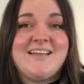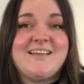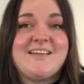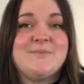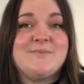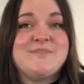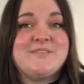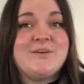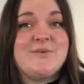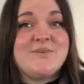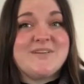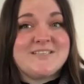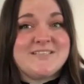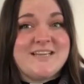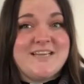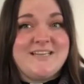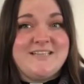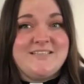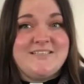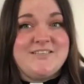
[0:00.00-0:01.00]
am so
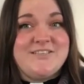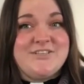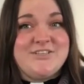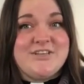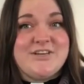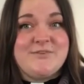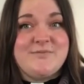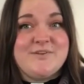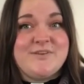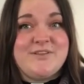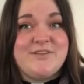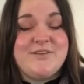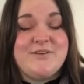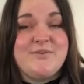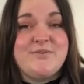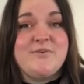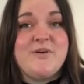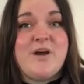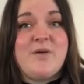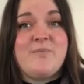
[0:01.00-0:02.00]
excited to share with
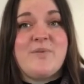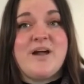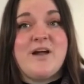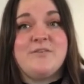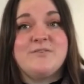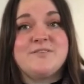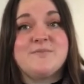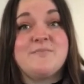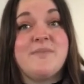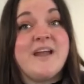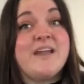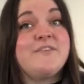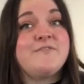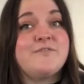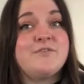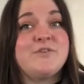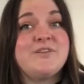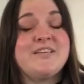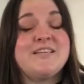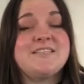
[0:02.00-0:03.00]
you about
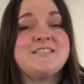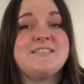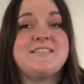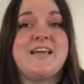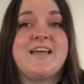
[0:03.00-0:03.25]
mindfulness